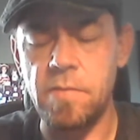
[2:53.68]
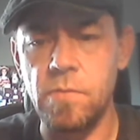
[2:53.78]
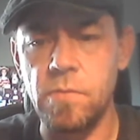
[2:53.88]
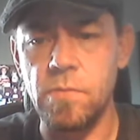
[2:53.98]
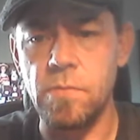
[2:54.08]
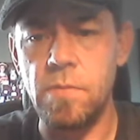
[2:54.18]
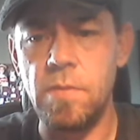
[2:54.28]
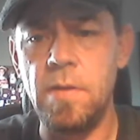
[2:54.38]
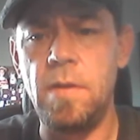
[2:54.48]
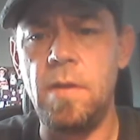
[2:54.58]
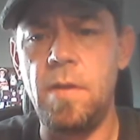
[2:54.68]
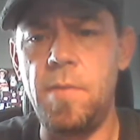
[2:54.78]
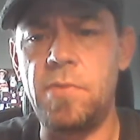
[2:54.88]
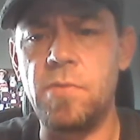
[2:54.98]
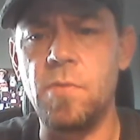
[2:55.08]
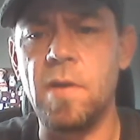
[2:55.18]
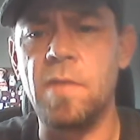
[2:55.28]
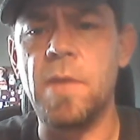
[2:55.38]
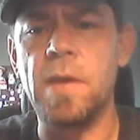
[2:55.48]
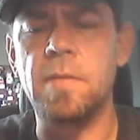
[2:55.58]
to be through what
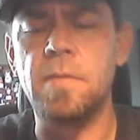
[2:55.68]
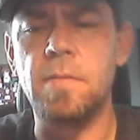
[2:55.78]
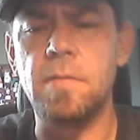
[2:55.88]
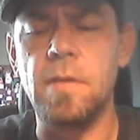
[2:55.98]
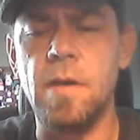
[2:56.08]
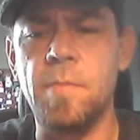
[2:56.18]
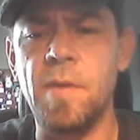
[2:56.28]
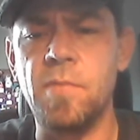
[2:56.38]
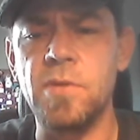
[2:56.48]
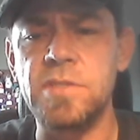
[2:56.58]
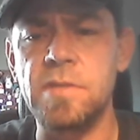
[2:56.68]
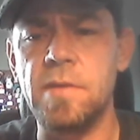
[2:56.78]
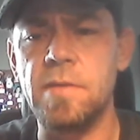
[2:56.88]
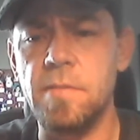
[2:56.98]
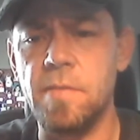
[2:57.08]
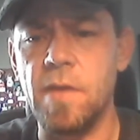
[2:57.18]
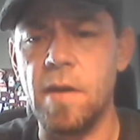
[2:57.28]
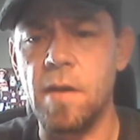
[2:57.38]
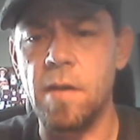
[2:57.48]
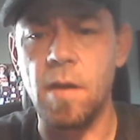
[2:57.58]
I've been. I personally have
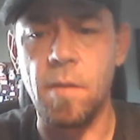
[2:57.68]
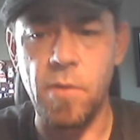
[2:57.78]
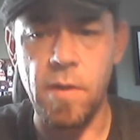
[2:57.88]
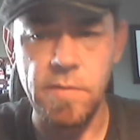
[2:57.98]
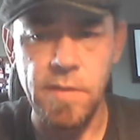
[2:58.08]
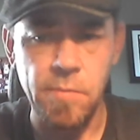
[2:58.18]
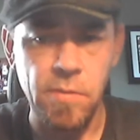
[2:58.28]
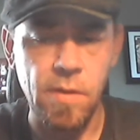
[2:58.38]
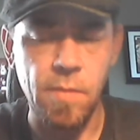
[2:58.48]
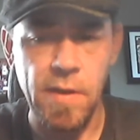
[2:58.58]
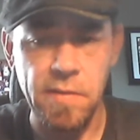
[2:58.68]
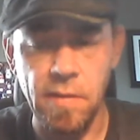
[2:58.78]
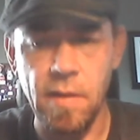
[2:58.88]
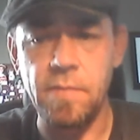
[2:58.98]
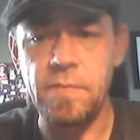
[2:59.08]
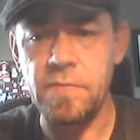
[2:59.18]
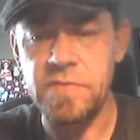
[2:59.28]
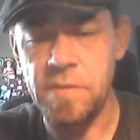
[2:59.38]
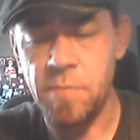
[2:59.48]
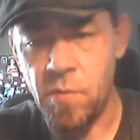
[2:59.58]
died on an operating table and come back to life. I've
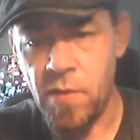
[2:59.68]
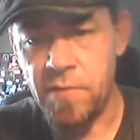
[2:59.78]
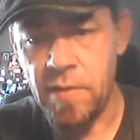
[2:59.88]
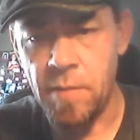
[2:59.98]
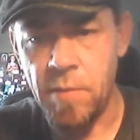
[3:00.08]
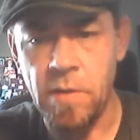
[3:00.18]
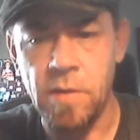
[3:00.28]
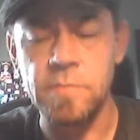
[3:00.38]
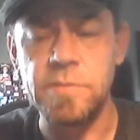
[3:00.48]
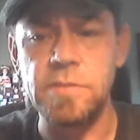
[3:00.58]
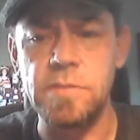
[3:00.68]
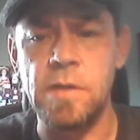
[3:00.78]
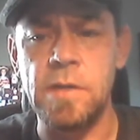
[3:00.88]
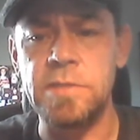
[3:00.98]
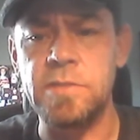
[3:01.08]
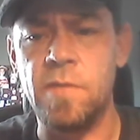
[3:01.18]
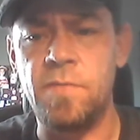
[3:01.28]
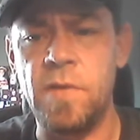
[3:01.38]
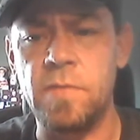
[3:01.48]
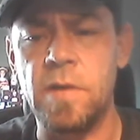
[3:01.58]
seen my wife die in my arms. So I
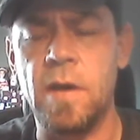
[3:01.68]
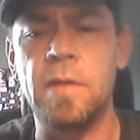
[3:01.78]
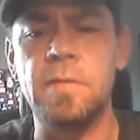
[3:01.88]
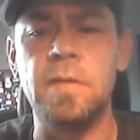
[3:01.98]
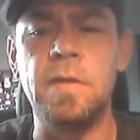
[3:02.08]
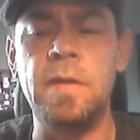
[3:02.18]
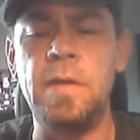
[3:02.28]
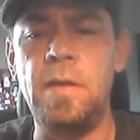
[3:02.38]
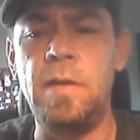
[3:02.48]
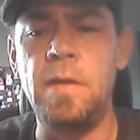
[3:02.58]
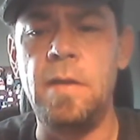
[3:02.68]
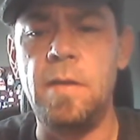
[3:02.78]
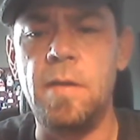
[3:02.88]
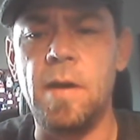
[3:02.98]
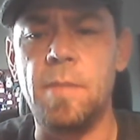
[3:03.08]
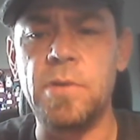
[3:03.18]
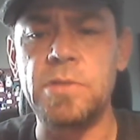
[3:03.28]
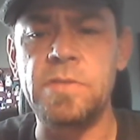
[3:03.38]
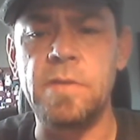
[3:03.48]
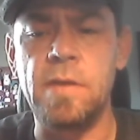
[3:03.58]
felt God
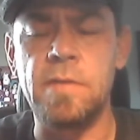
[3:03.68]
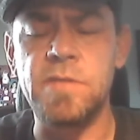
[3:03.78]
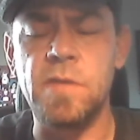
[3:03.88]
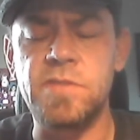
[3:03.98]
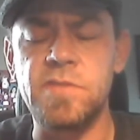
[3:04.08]
personally, and I was